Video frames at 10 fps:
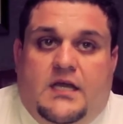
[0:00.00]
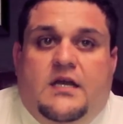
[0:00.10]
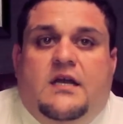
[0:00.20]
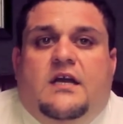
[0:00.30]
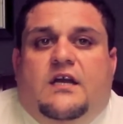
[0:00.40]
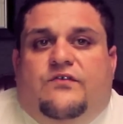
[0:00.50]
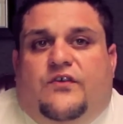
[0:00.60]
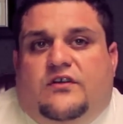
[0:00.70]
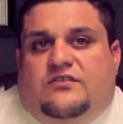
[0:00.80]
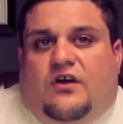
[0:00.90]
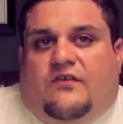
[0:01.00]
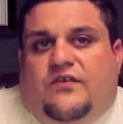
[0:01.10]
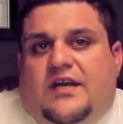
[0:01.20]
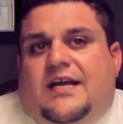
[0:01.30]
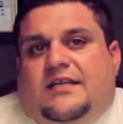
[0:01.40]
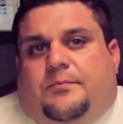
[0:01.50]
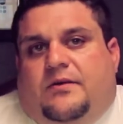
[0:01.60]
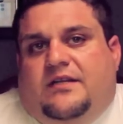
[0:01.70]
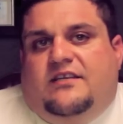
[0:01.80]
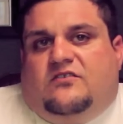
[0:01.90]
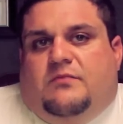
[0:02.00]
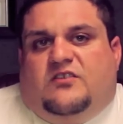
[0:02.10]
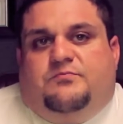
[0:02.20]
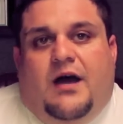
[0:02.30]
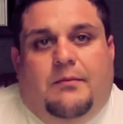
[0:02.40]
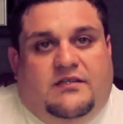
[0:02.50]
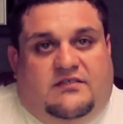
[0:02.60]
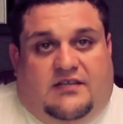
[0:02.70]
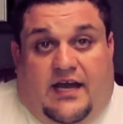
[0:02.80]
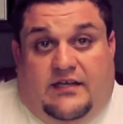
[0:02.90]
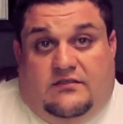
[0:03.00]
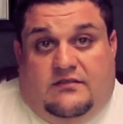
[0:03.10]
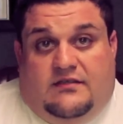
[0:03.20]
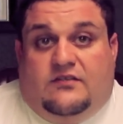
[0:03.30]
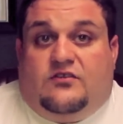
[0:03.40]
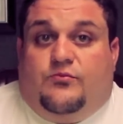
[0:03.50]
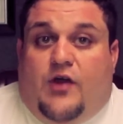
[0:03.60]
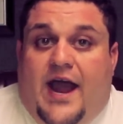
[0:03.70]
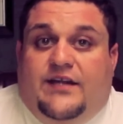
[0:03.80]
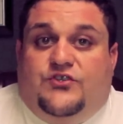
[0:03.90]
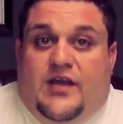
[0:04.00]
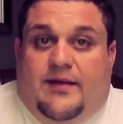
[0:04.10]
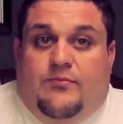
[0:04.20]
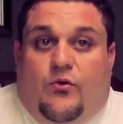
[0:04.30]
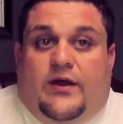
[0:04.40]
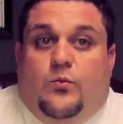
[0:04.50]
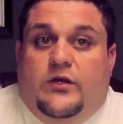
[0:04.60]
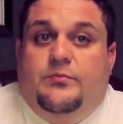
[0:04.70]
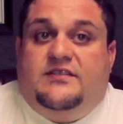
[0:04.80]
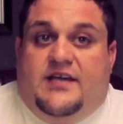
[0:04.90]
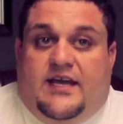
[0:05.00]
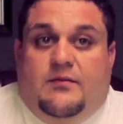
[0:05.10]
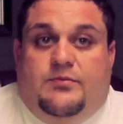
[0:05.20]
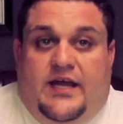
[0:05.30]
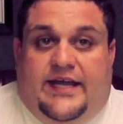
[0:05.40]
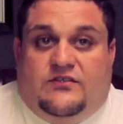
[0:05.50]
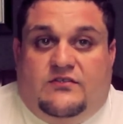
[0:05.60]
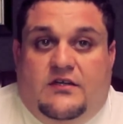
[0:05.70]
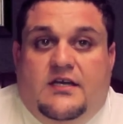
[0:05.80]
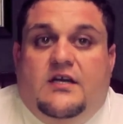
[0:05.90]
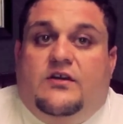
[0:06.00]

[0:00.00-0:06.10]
First off, the police must publicize that a sobriety checkpoint will be taking place,